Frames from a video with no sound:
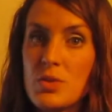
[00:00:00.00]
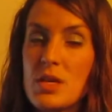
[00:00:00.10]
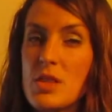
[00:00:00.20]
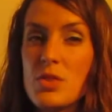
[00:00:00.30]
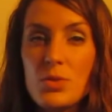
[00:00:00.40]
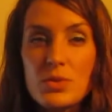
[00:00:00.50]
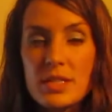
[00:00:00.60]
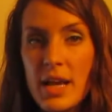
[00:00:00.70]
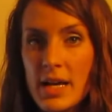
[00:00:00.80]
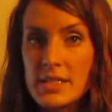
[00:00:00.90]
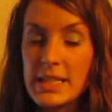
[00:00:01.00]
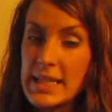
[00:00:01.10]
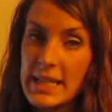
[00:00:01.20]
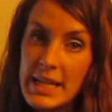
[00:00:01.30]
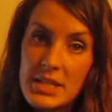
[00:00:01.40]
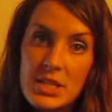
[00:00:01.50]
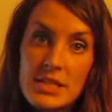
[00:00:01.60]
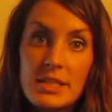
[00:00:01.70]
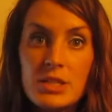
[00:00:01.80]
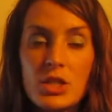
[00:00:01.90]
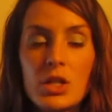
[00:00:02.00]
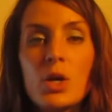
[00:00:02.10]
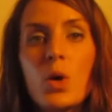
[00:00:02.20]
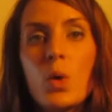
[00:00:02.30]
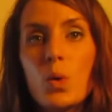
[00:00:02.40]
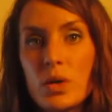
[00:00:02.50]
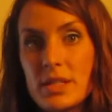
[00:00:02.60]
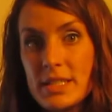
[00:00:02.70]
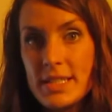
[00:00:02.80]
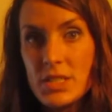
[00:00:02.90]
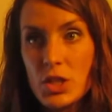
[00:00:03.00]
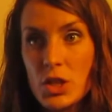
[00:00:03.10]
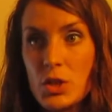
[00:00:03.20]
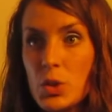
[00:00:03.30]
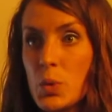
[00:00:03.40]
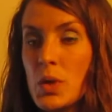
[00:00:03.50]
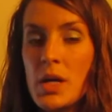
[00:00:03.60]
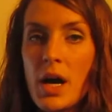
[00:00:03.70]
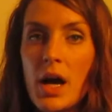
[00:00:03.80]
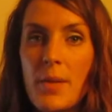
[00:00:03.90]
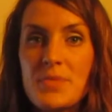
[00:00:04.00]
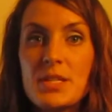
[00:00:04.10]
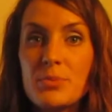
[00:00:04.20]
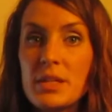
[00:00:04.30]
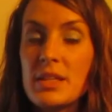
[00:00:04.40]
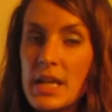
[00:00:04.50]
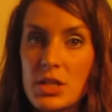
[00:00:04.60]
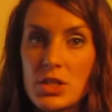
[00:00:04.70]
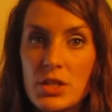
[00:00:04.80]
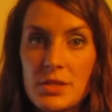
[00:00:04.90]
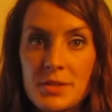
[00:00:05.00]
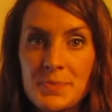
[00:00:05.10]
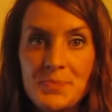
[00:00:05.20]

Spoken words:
The enthusiastic, engaging teacher, or the teacher who simply lectures